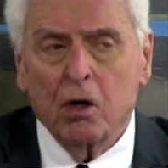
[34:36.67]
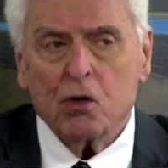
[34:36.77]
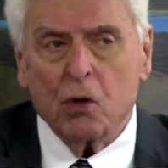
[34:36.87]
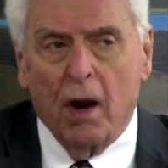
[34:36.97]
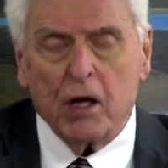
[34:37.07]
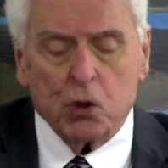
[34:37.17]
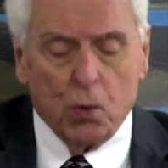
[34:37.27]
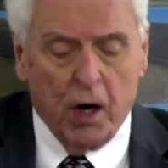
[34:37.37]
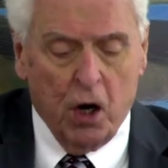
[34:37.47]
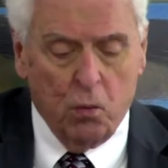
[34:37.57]
So let's
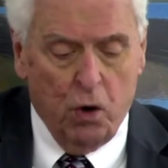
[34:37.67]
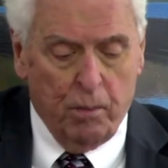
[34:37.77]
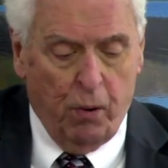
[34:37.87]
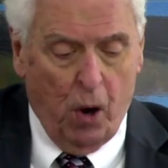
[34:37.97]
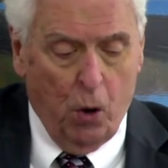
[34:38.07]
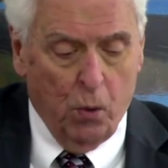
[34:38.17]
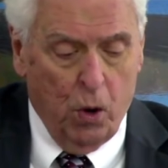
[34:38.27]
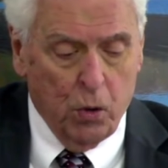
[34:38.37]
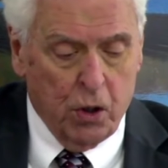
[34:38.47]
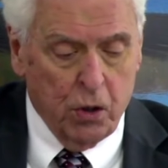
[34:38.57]
read what Paul
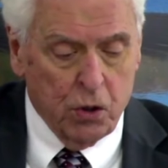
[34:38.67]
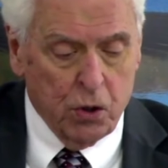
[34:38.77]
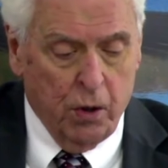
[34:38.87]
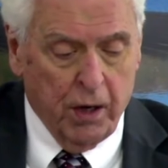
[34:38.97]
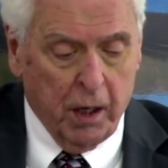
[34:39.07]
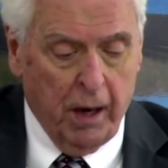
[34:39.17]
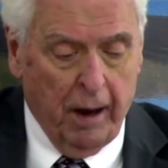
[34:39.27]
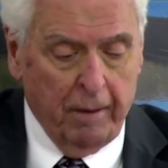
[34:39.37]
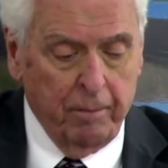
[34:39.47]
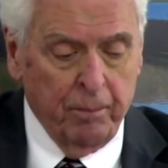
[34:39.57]
wrote concerning that.